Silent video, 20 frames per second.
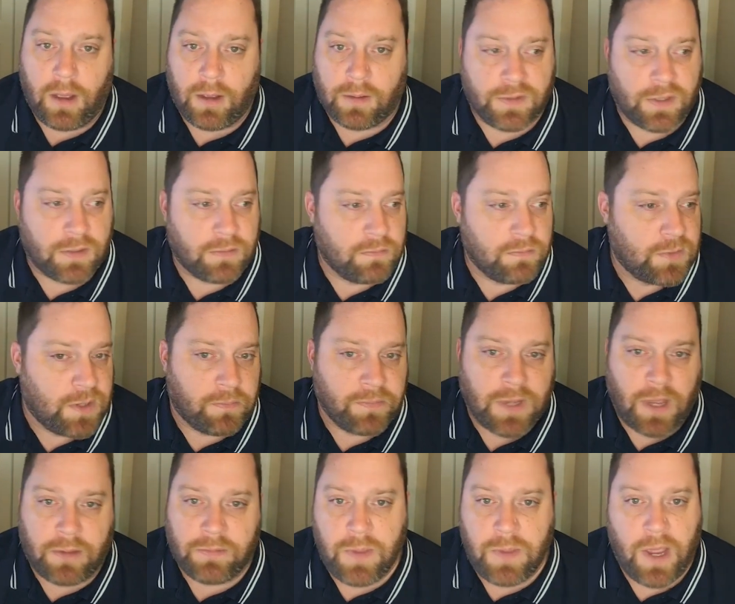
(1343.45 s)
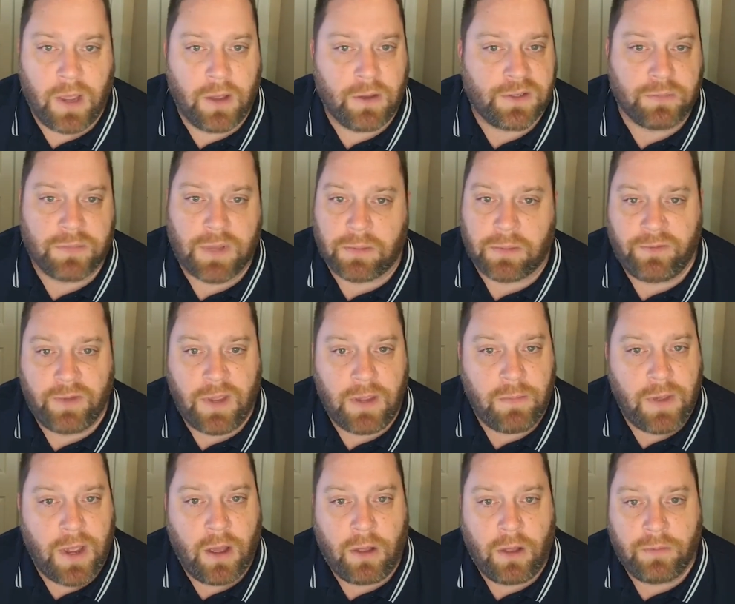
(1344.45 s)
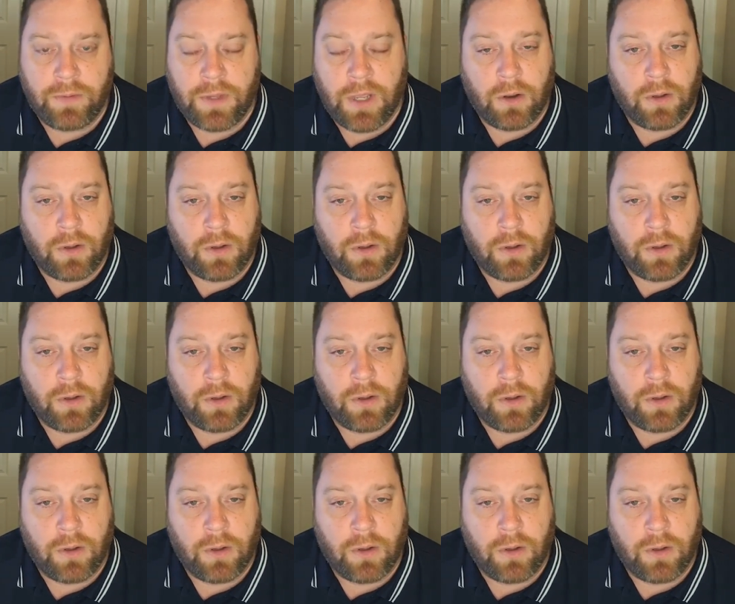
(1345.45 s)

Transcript: sometimes male, sometimes female,